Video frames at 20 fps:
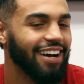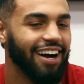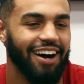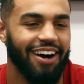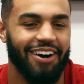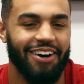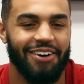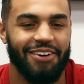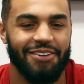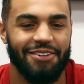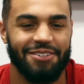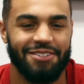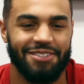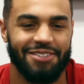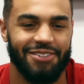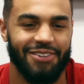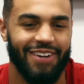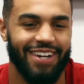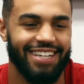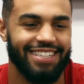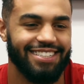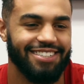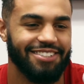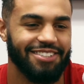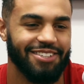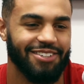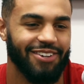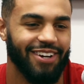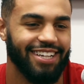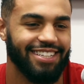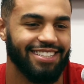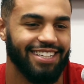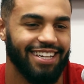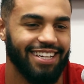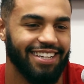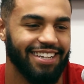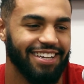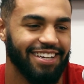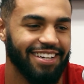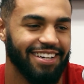Oh, it was crazy. It was a crazy
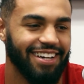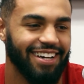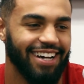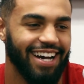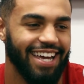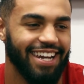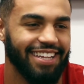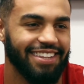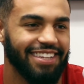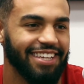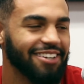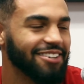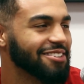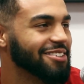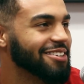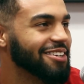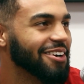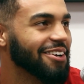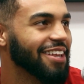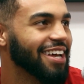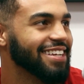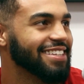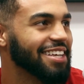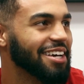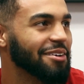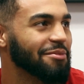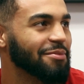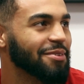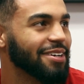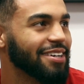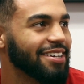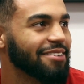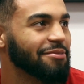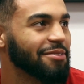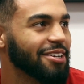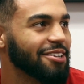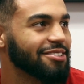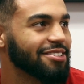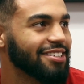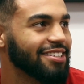ending. I didn't think it was going to go like that, but it
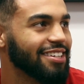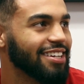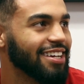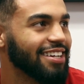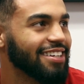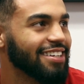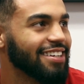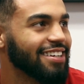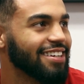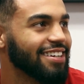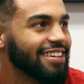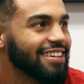was a good ending.